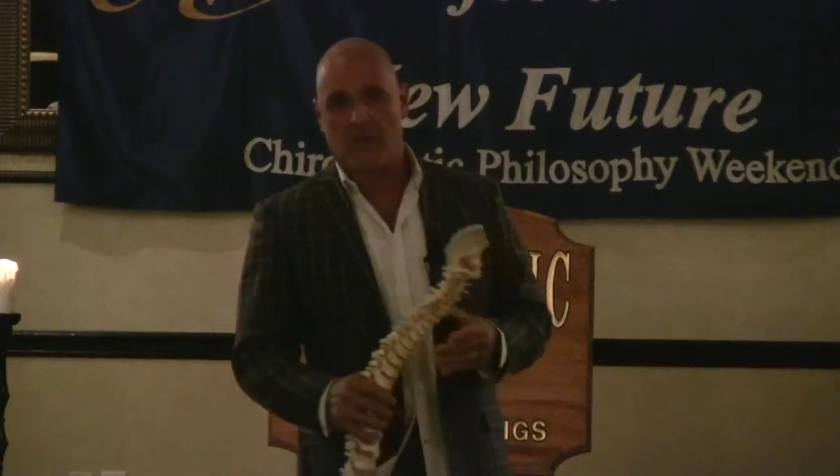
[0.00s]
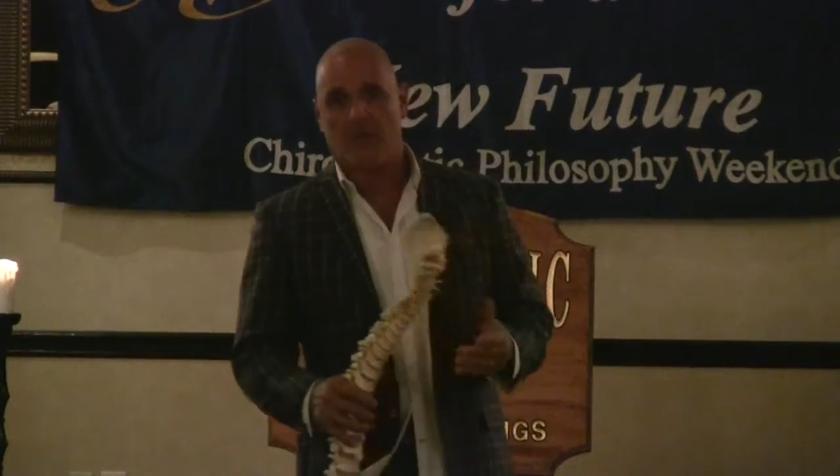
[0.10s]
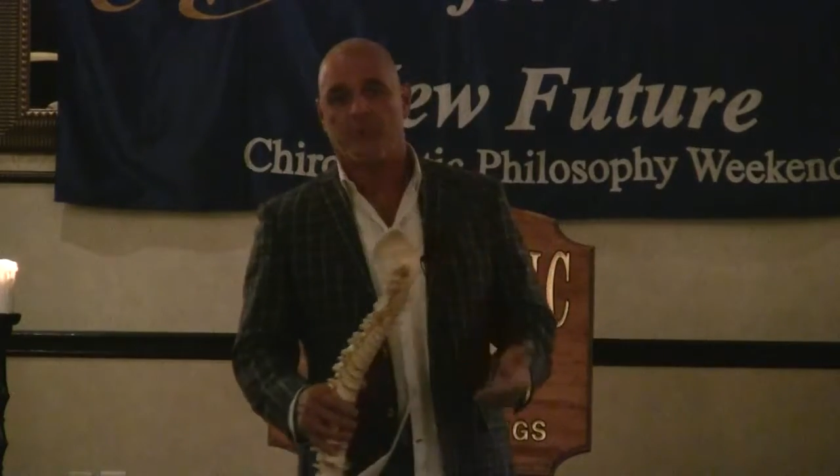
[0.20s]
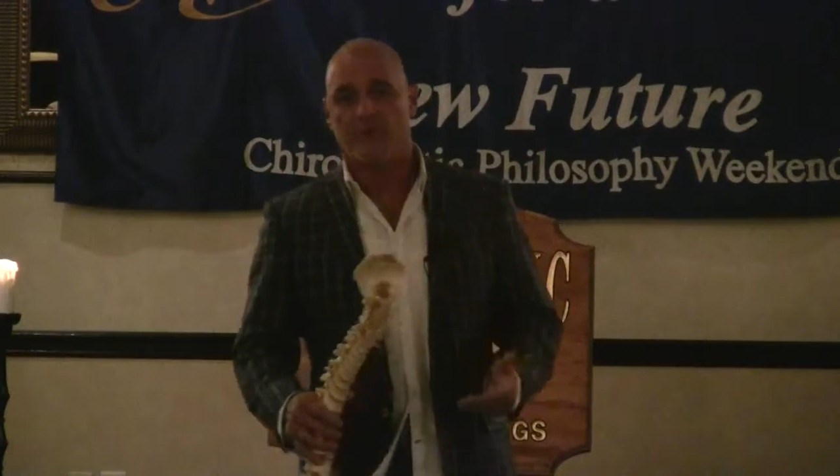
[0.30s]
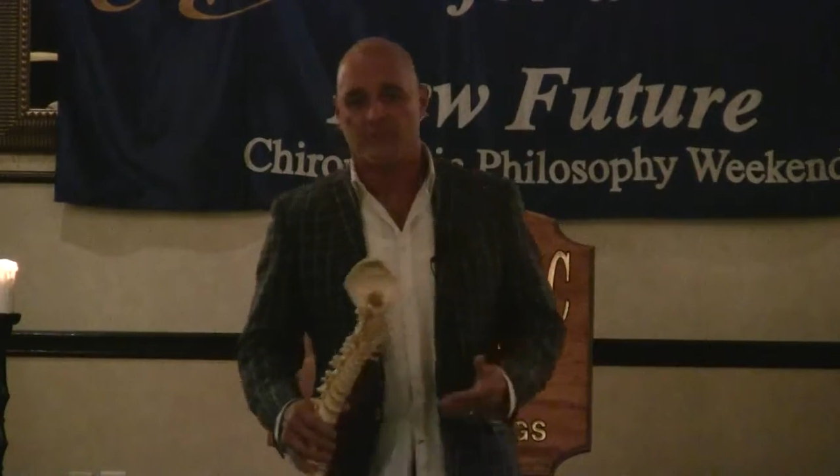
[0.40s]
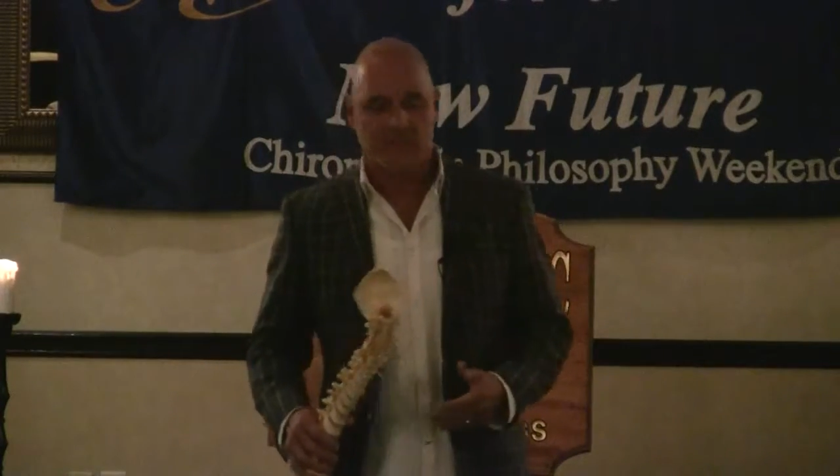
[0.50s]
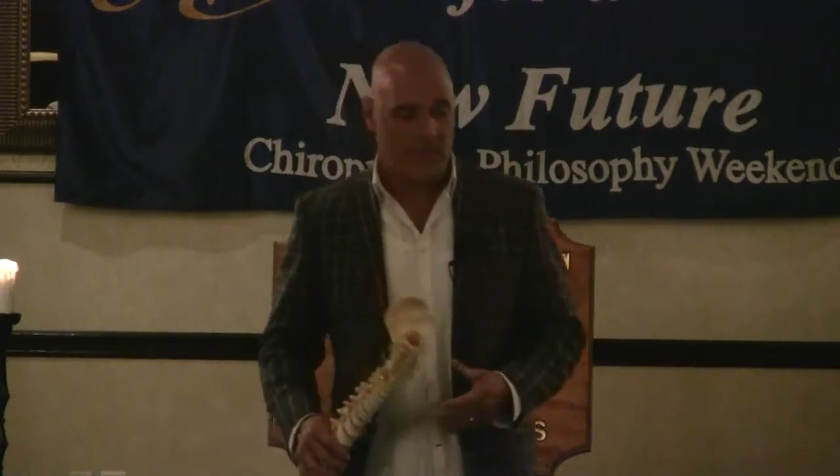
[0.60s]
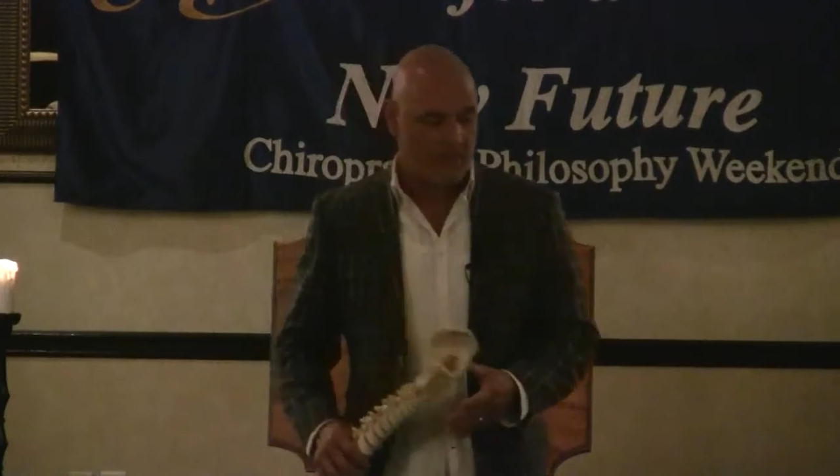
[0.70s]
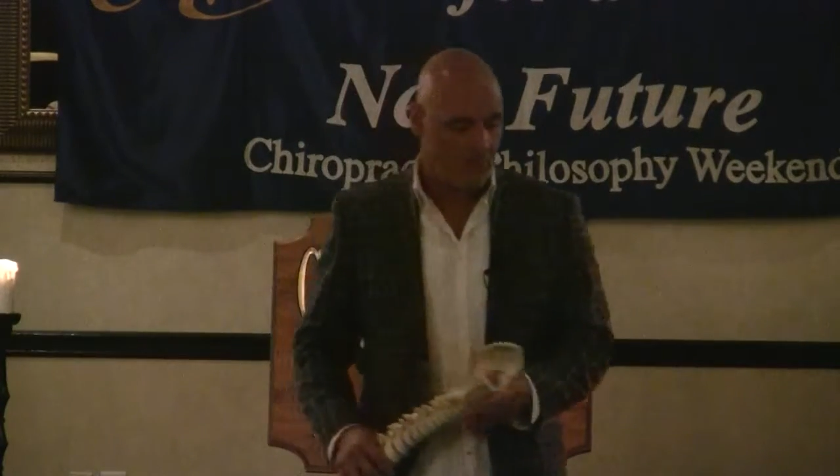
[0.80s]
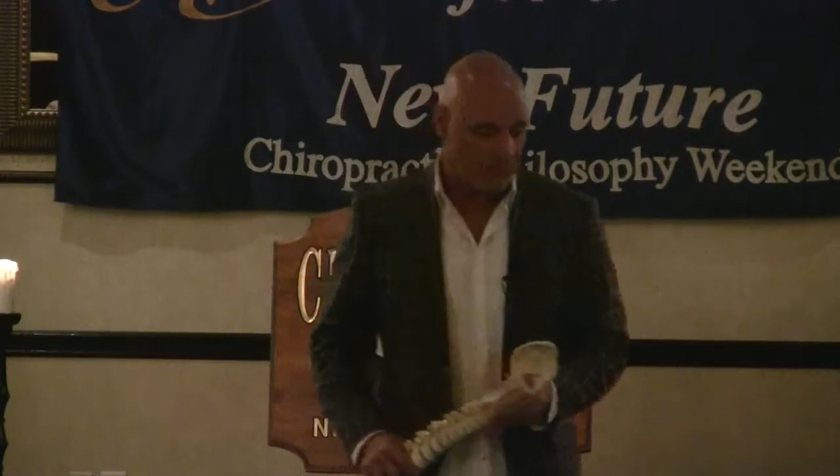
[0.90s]
get up off the
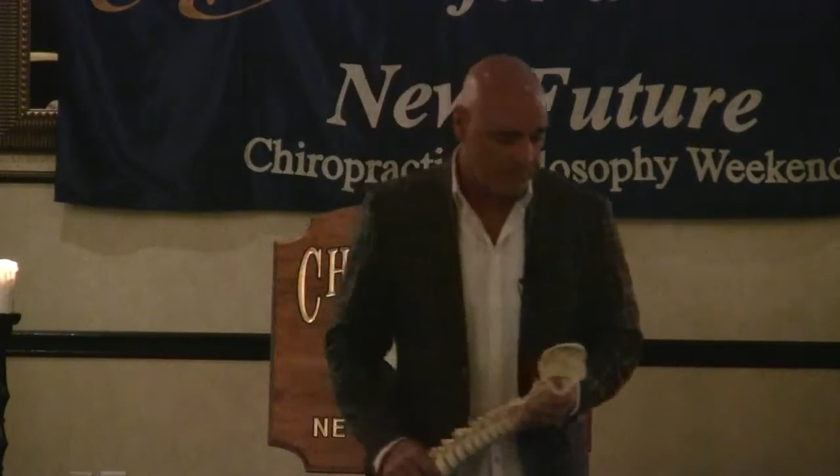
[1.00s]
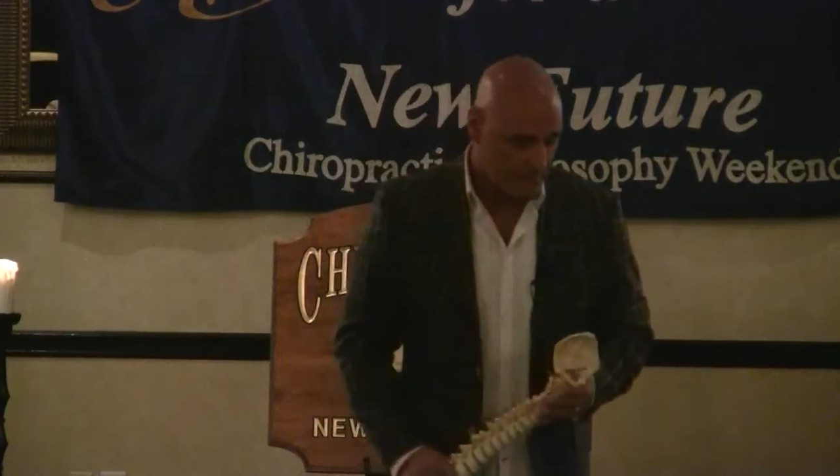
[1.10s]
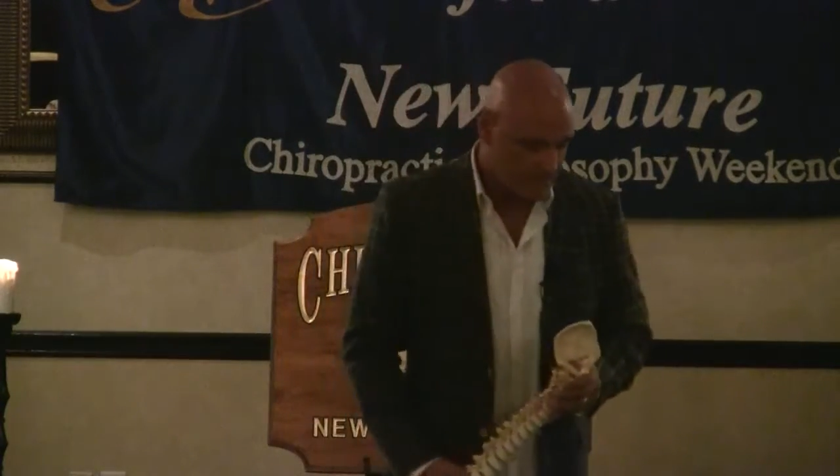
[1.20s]
table.